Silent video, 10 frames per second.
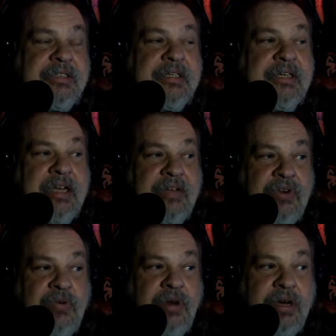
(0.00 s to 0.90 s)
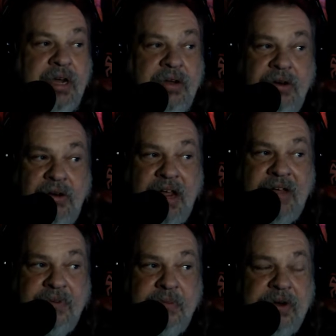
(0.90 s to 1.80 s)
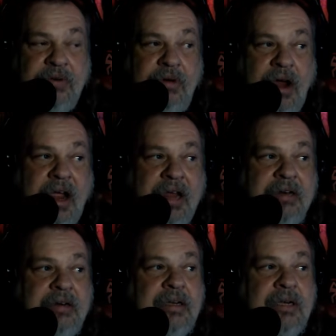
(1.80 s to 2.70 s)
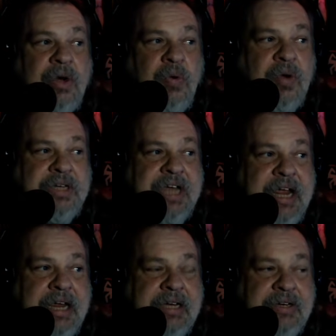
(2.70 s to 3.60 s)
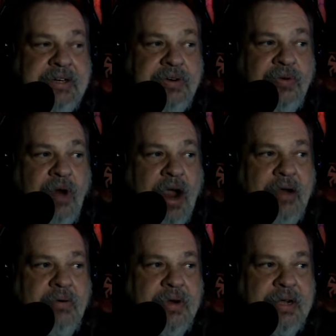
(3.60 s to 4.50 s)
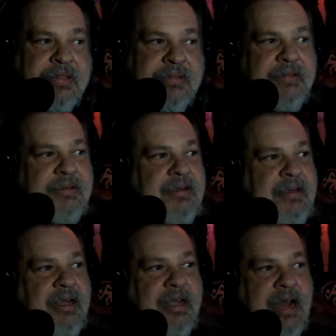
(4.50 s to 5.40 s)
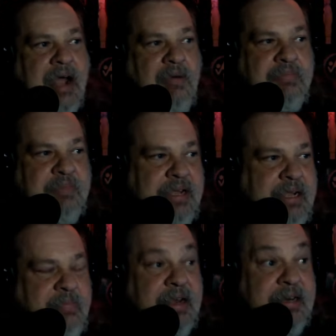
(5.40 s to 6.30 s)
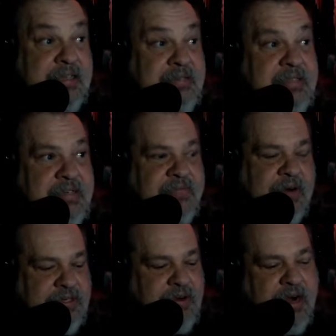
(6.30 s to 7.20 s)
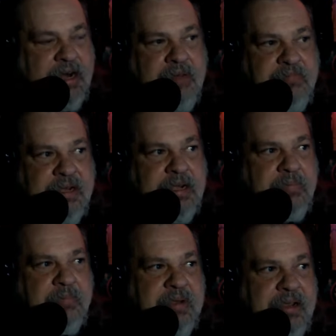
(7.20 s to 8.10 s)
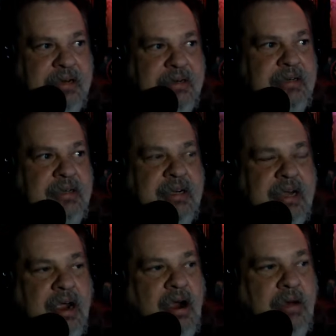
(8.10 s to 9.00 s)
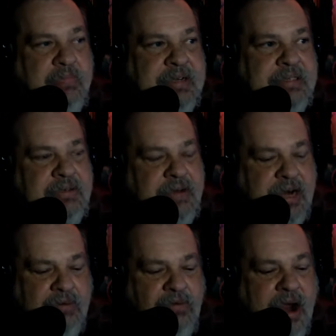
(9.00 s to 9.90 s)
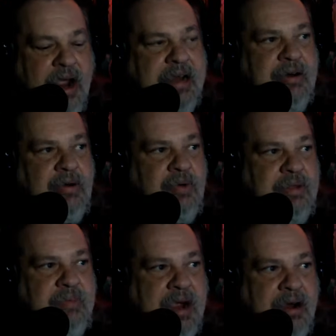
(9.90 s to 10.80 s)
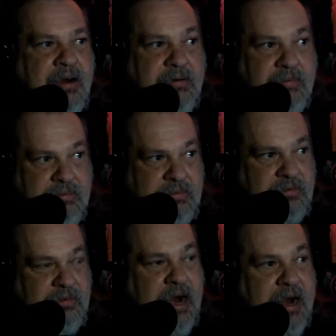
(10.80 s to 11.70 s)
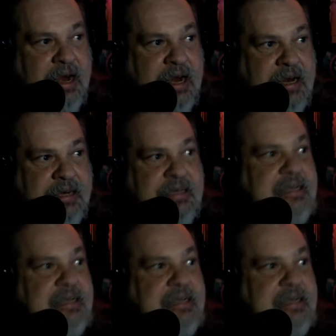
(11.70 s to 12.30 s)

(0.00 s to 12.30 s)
If you want to know your left from your right, which hand do you write with? And I would pick up, and this was in first grade, I'd pick up a pen or a pencil and write with my right hand.